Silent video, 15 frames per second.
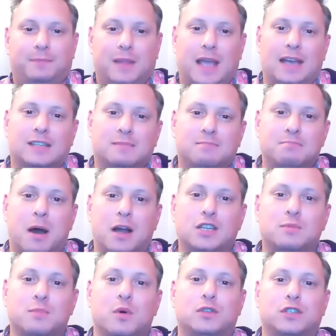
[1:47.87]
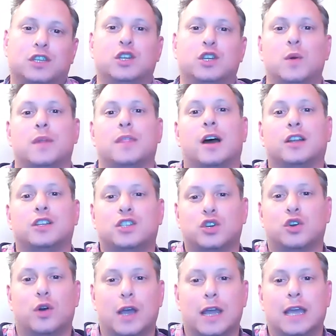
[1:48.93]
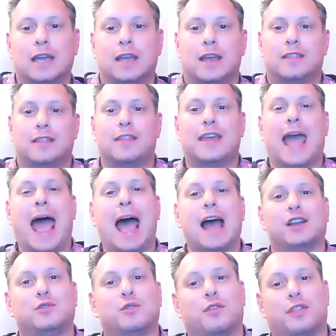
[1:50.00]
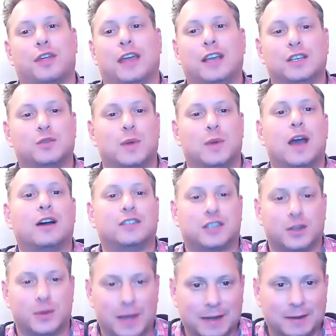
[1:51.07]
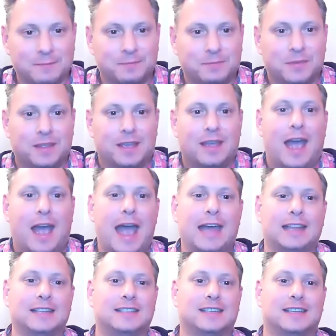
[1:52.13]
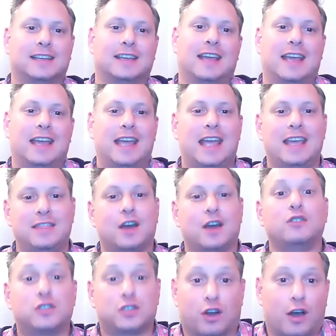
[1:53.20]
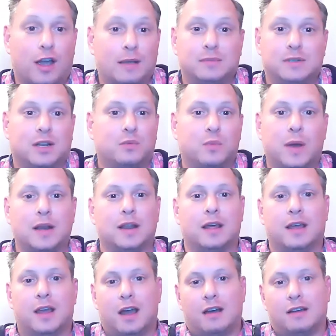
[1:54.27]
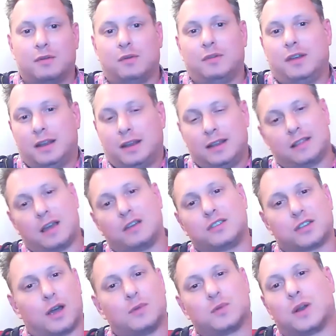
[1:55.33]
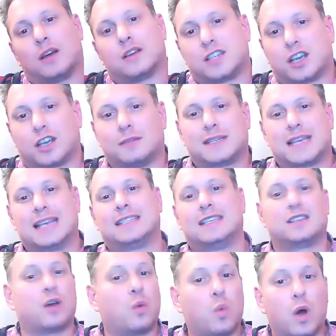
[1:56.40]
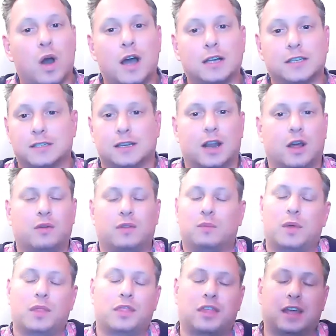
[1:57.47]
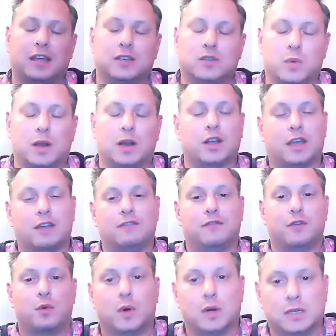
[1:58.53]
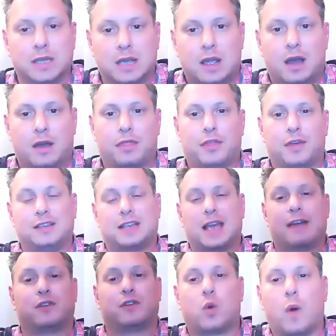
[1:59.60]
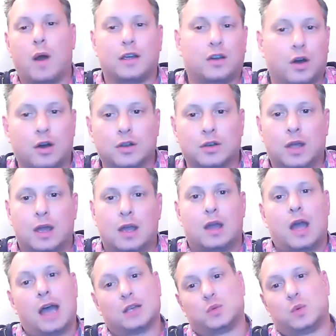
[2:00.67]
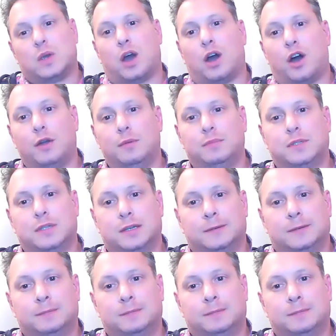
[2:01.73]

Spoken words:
has much more to do with our joy than the actual things we are doing. And in those times, when our circumstances are worse, you know, when things we're looking forward and things haven't quite gone as we hoped,